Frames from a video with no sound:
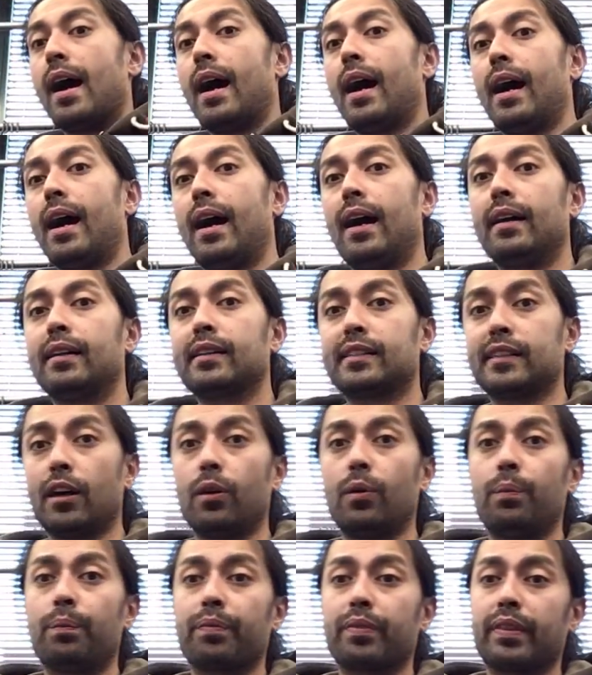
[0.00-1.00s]
Uh,
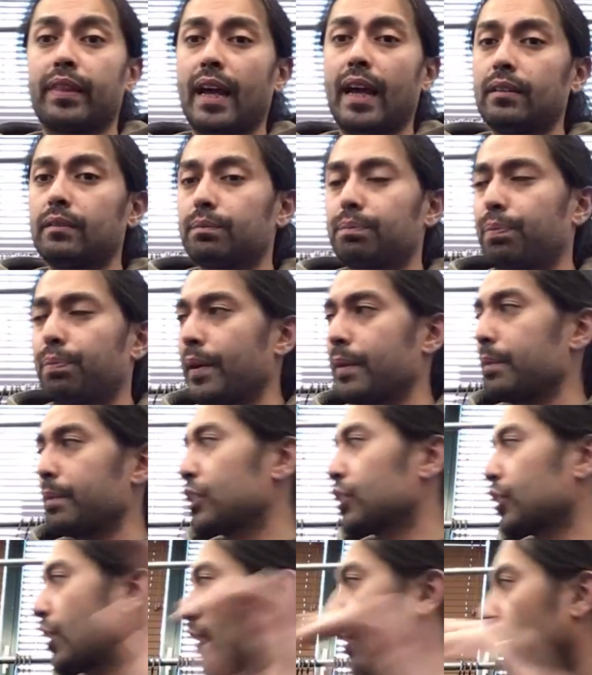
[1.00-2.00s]
so that pretty
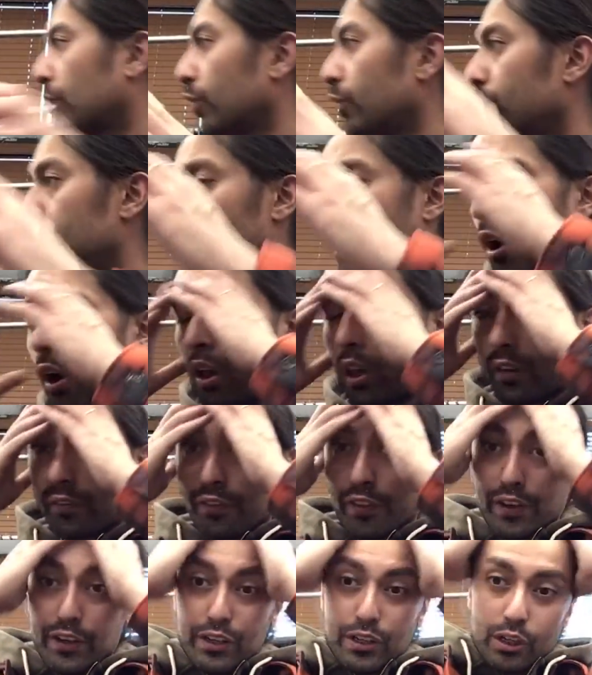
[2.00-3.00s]
much concludes all
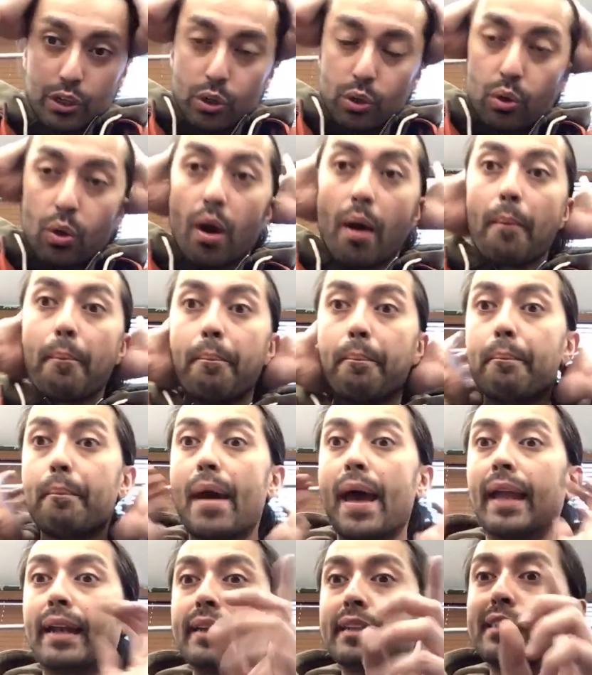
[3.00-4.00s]
of the new
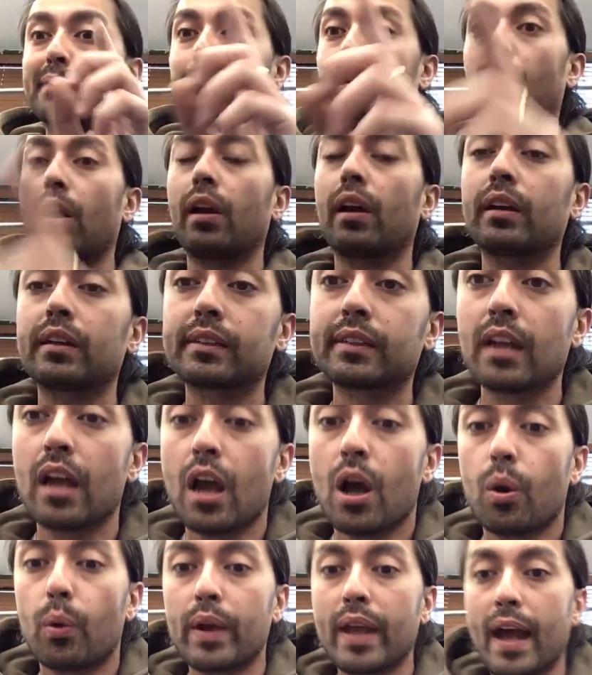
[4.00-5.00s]
men's products
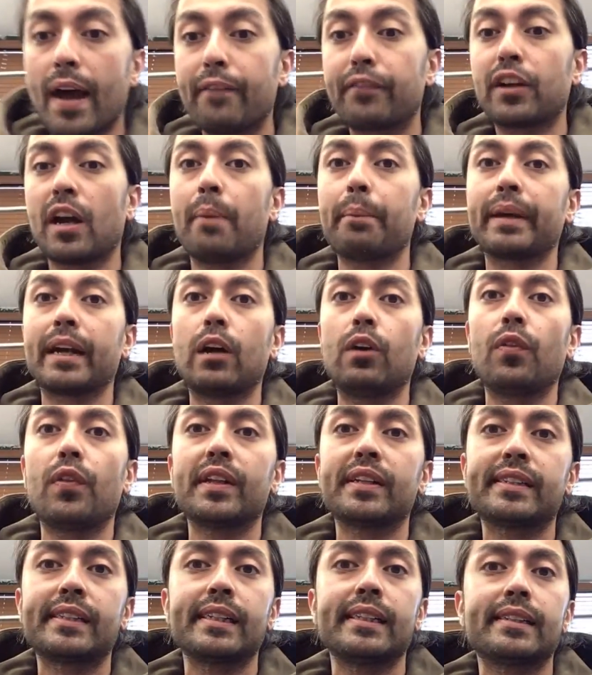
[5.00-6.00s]
we have coming out
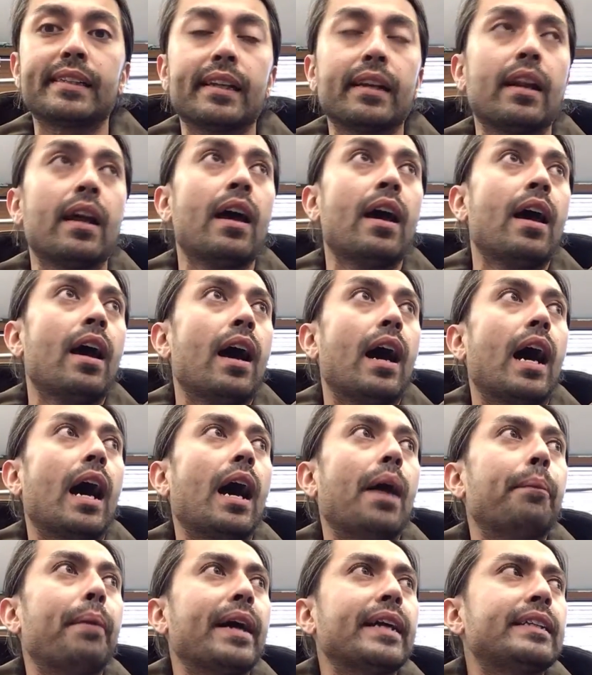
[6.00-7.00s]
this season.
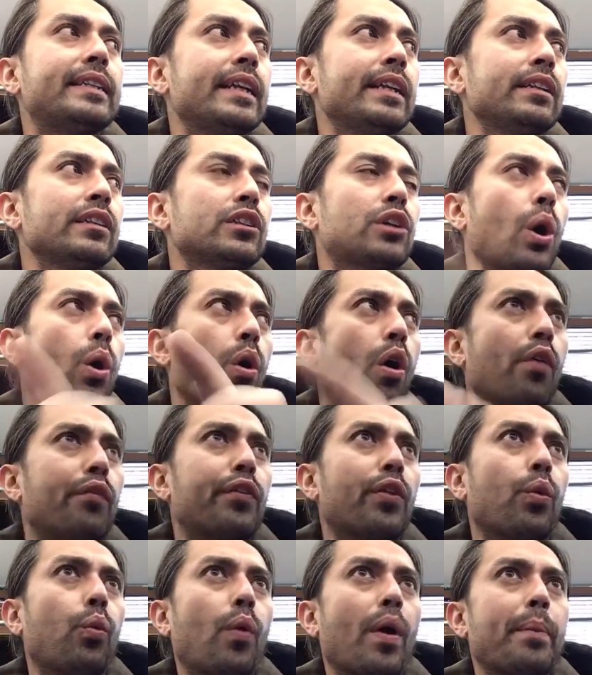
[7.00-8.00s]
Um, I didn't go
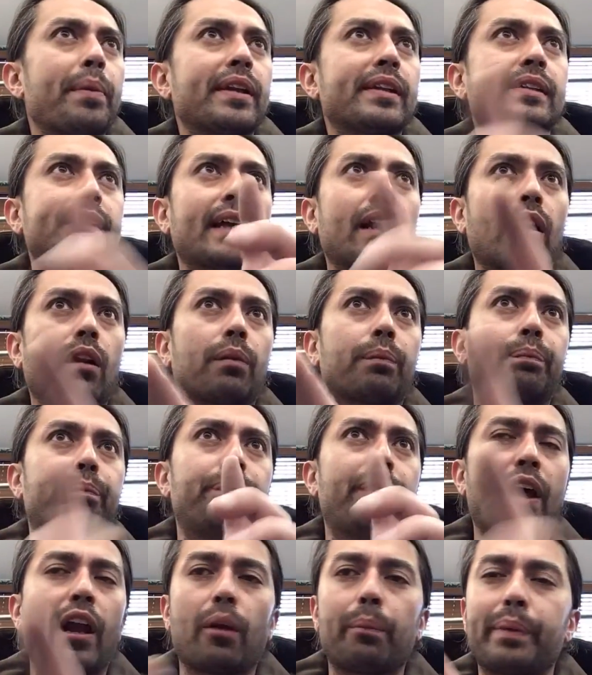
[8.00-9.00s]
over the women's. That'll
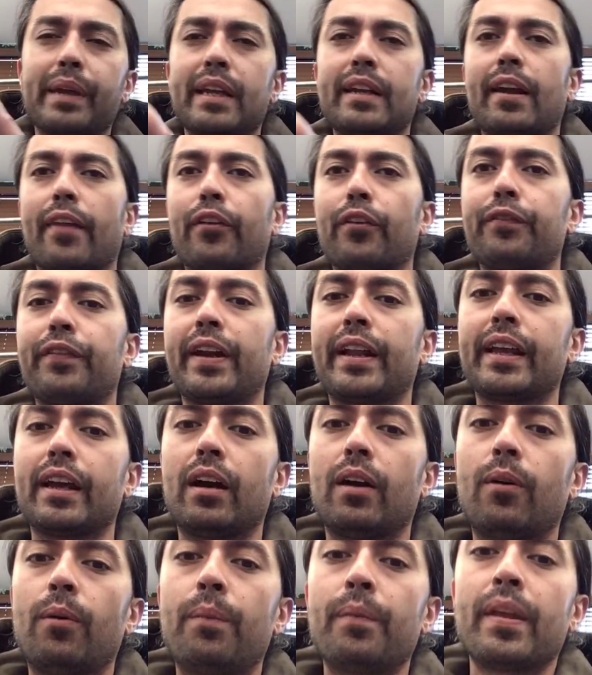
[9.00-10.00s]
that'll be another
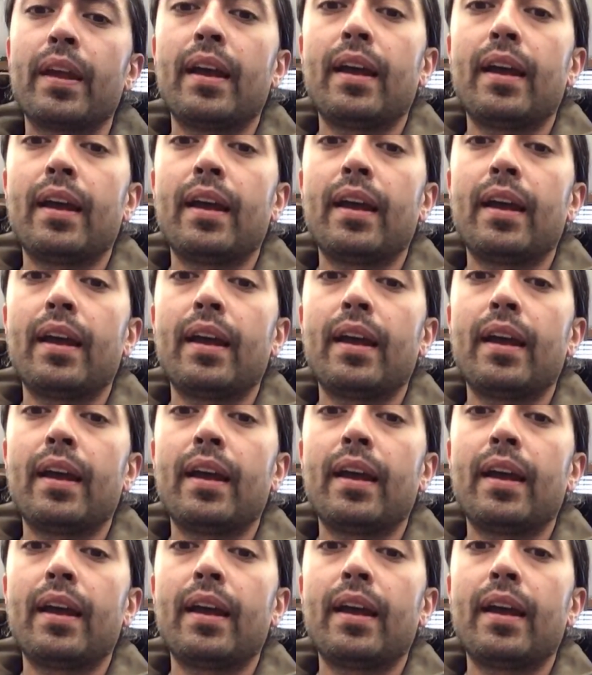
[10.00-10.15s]
video.